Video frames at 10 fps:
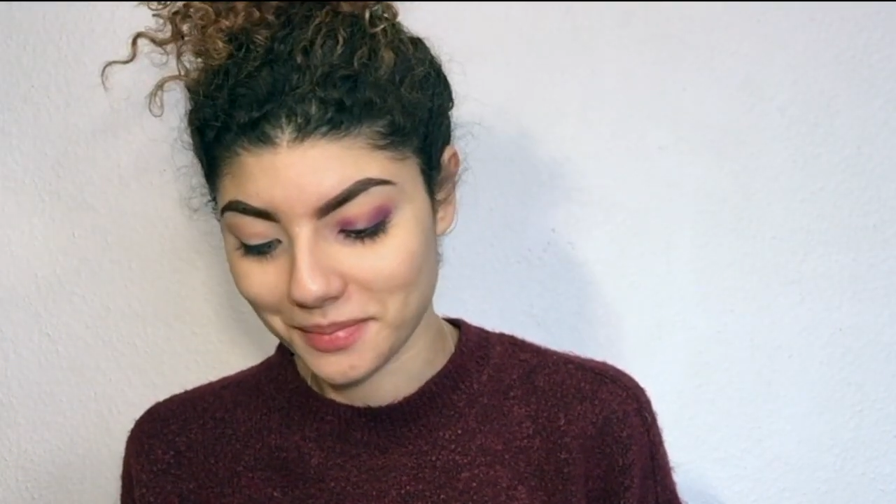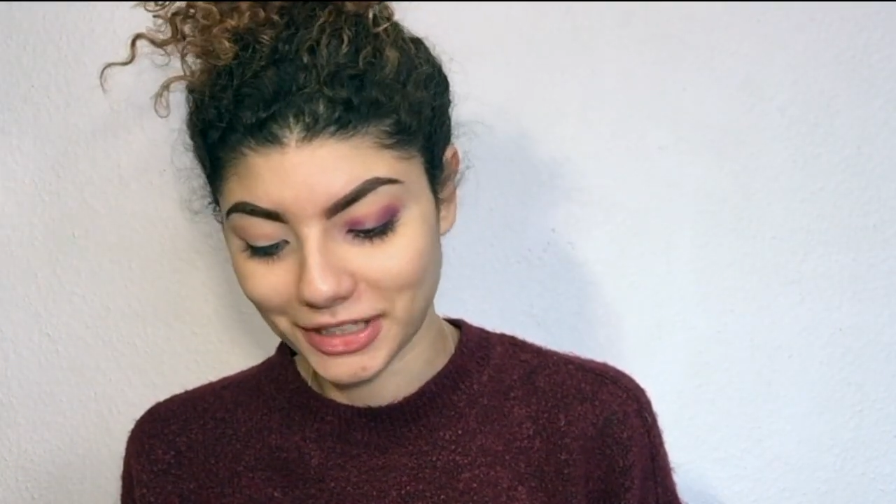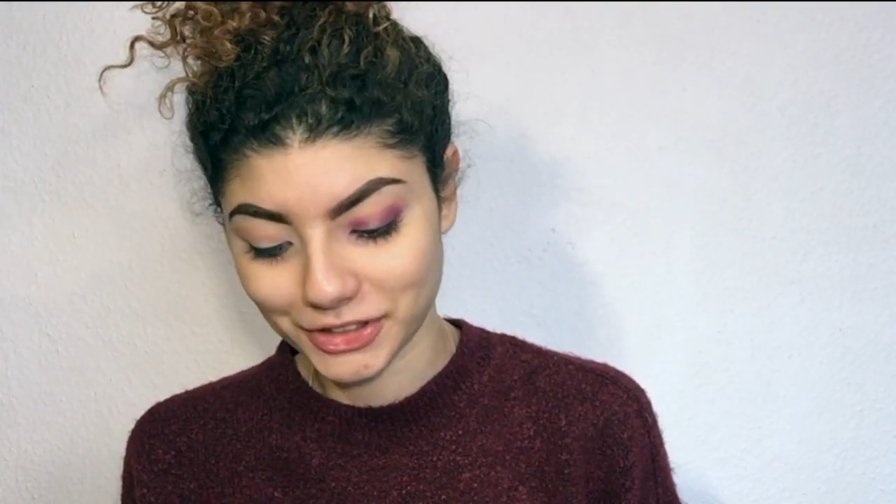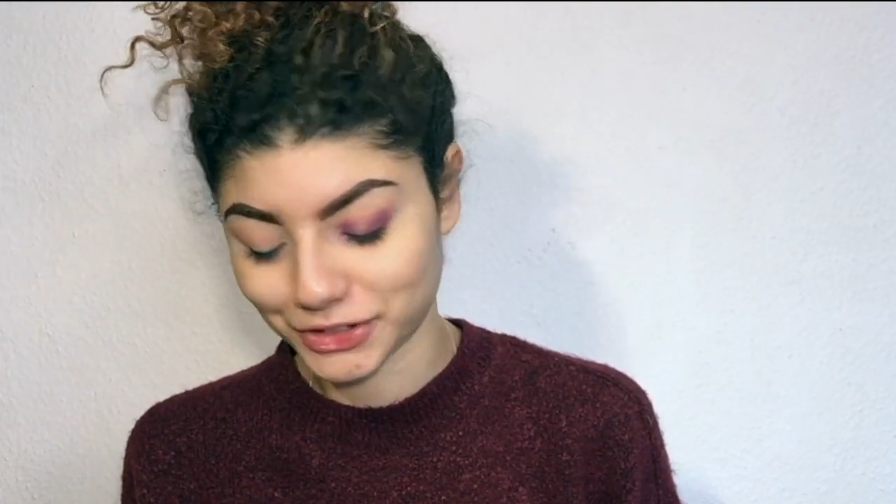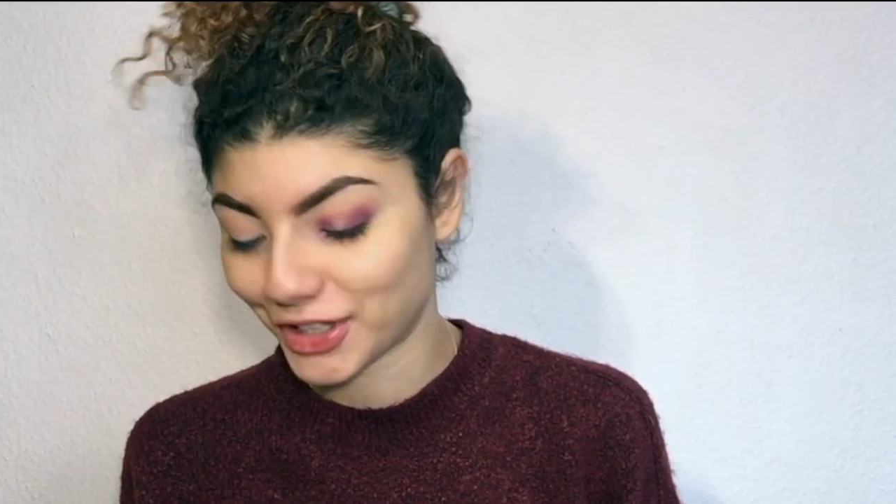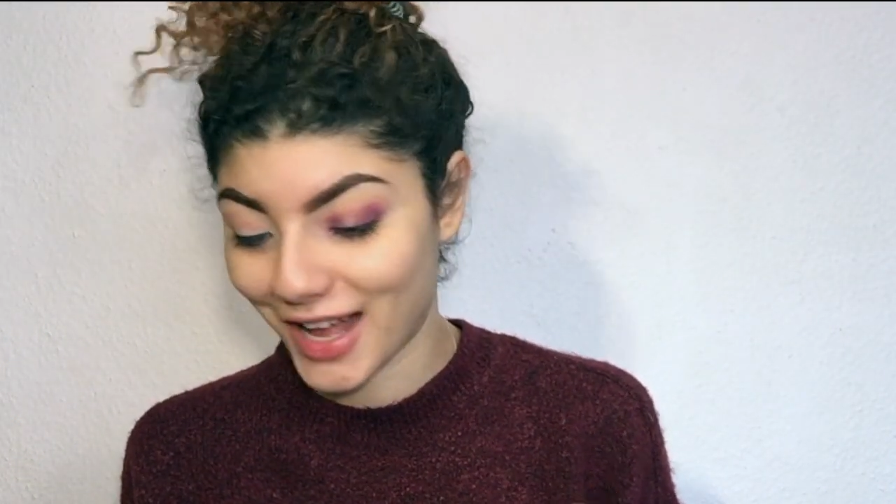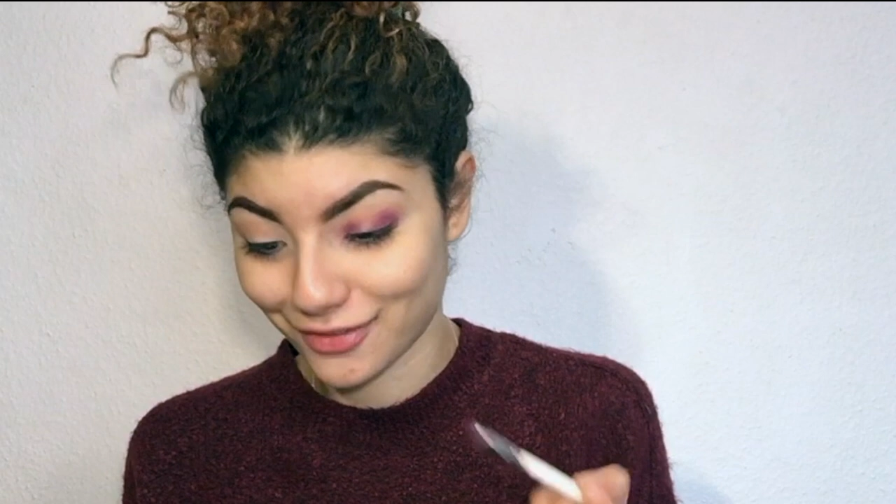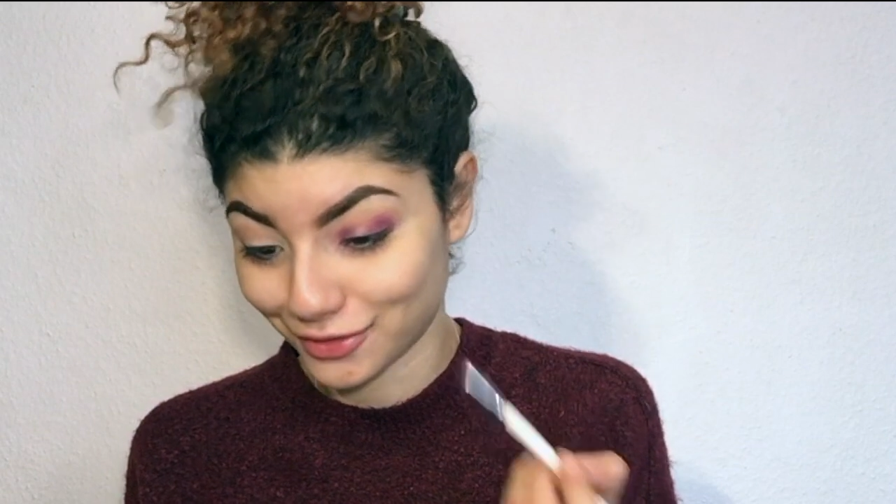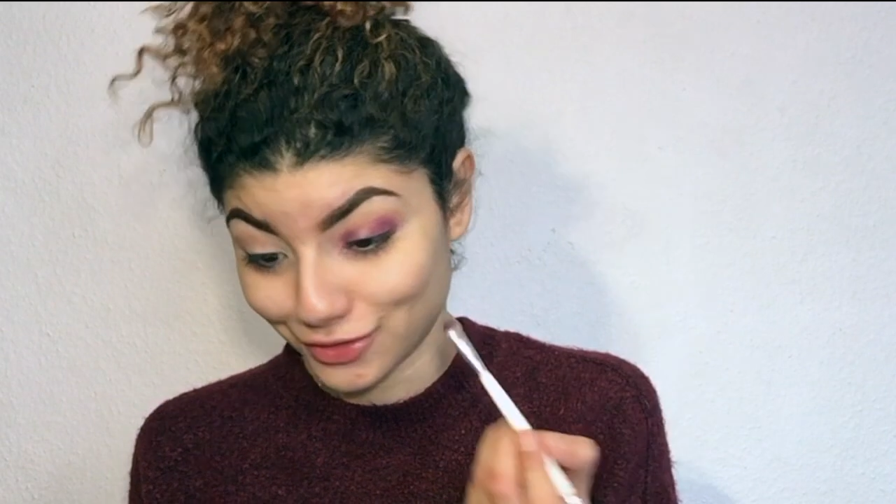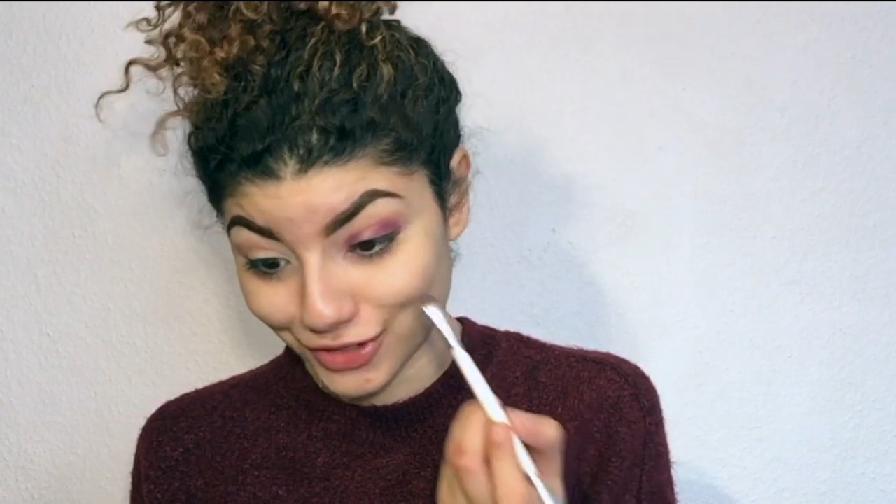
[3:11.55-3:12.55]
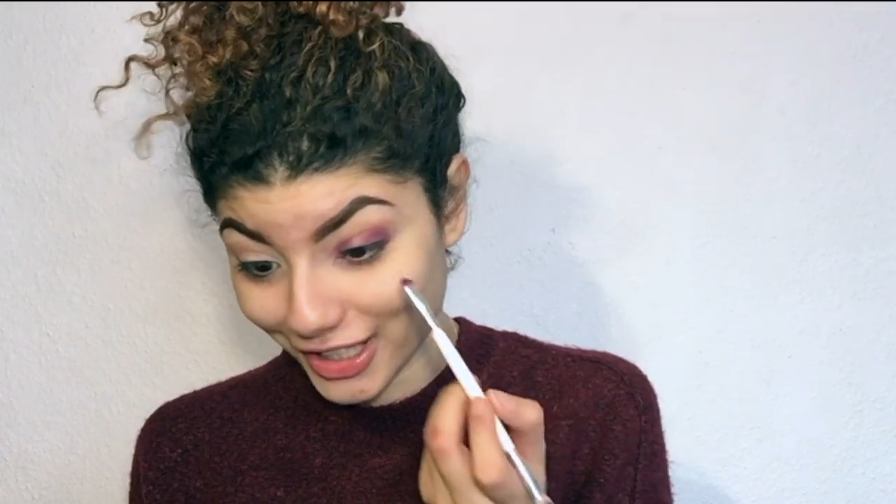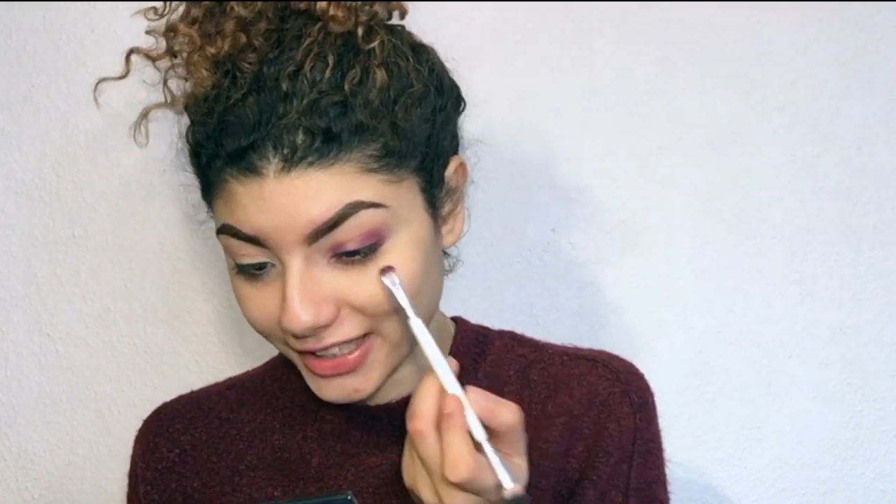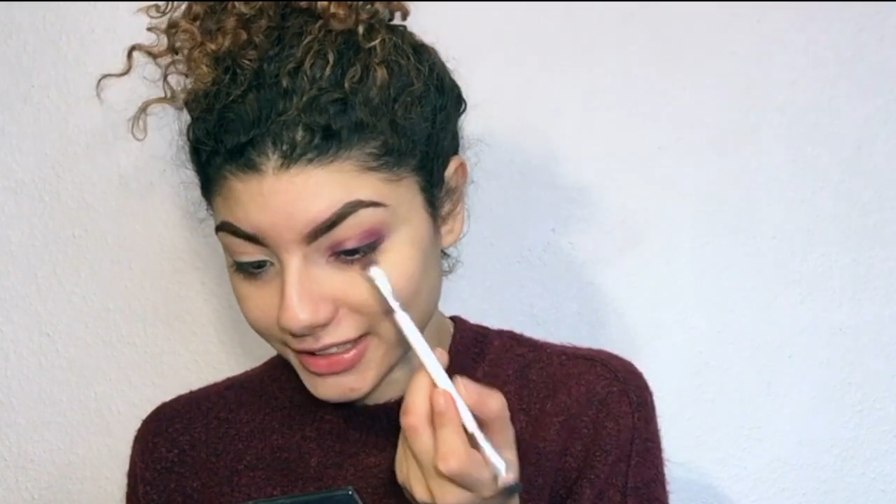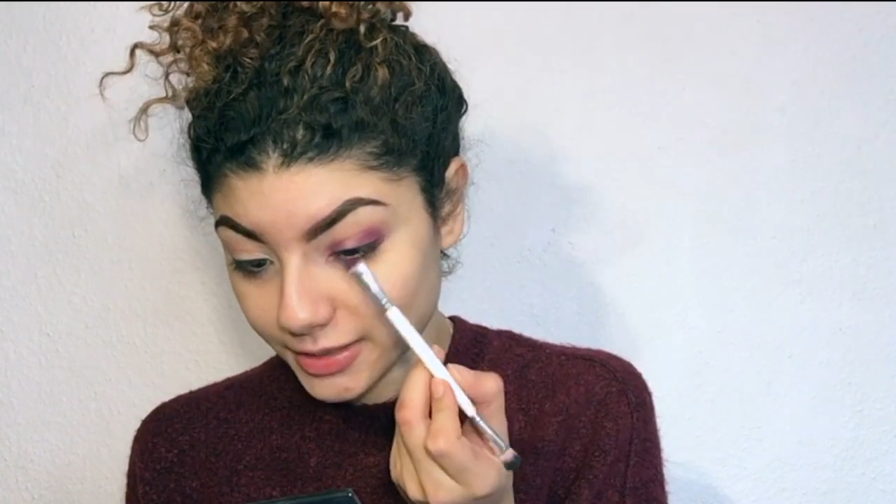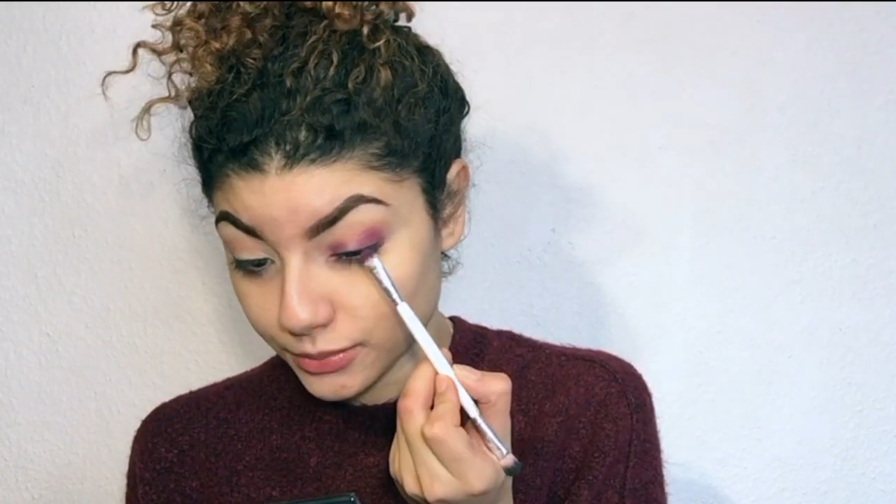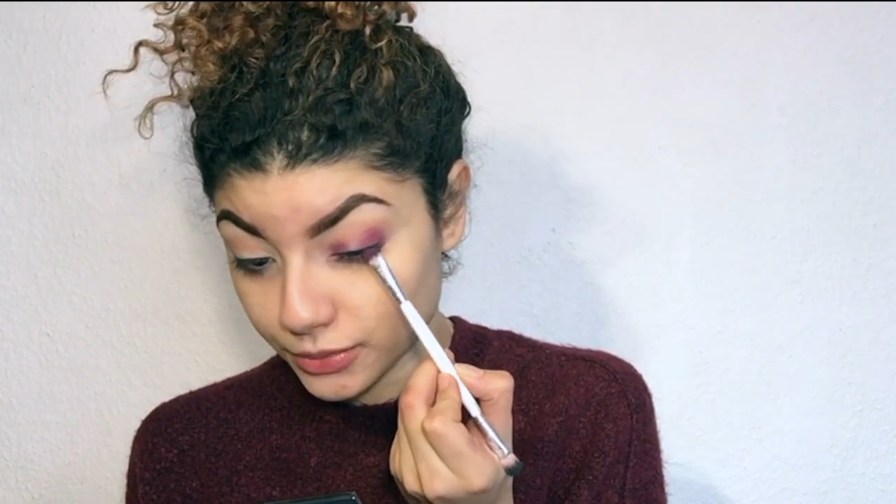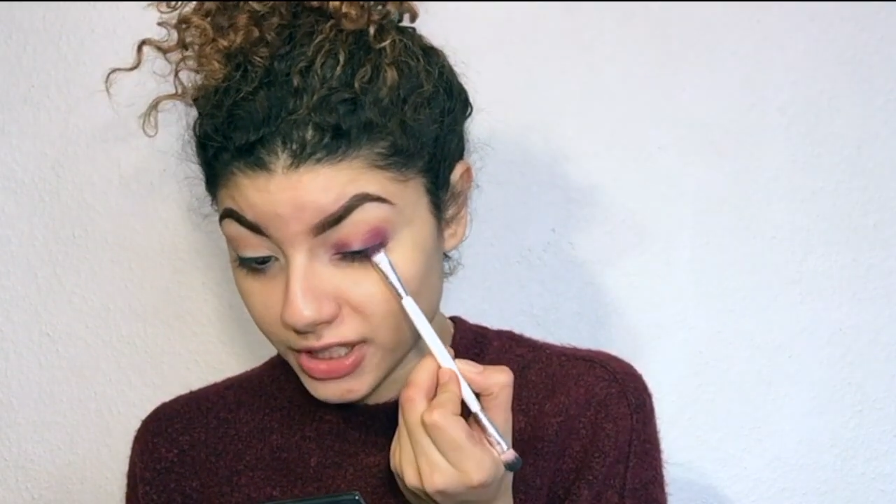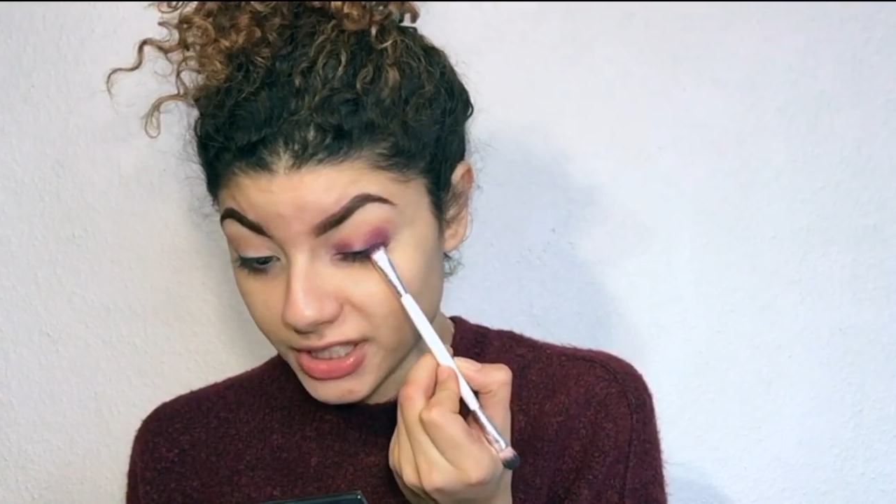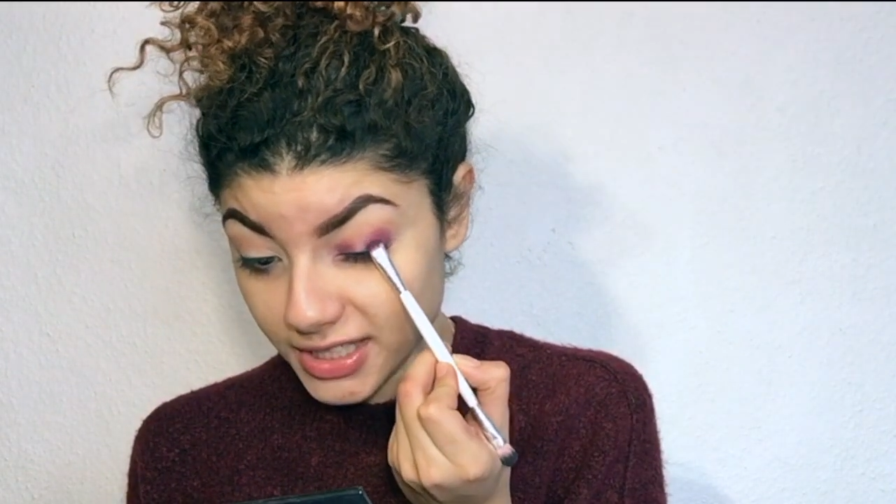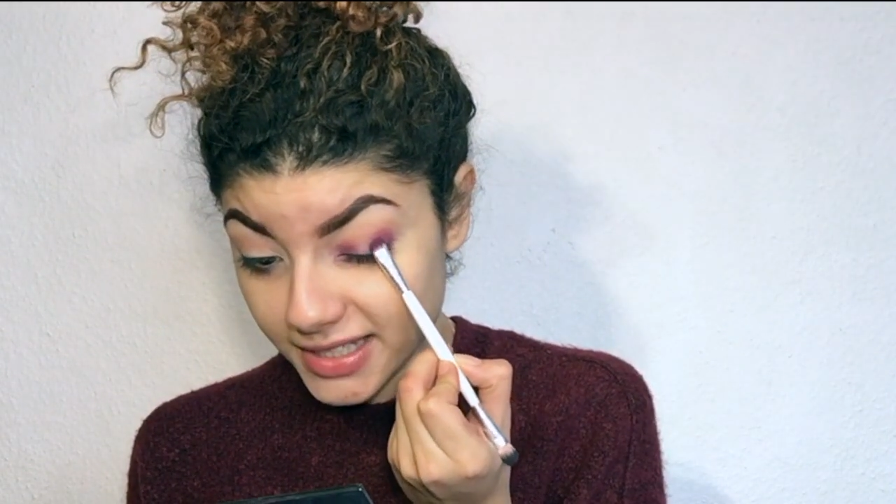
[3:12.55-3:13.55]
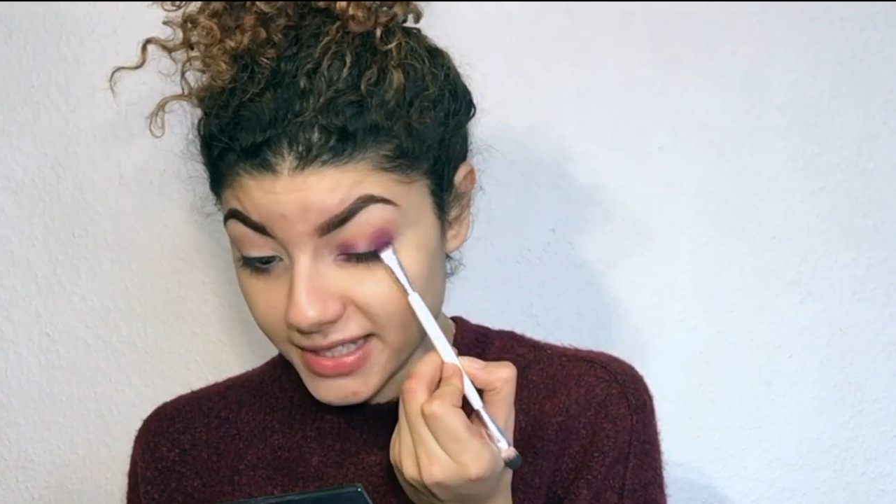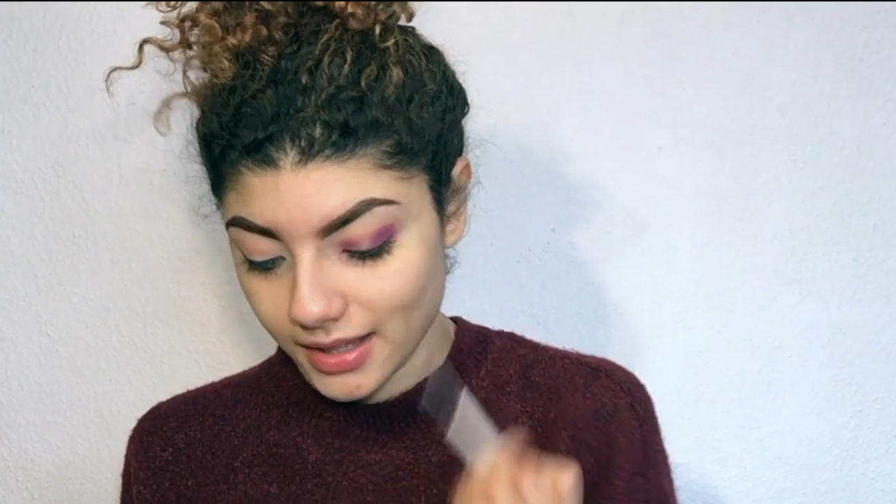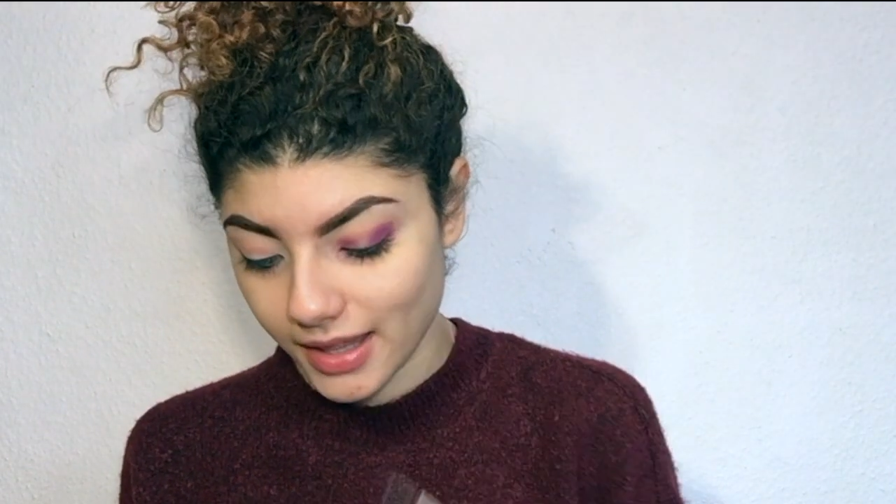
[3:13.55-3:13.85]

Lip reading: make sure you have great brushes.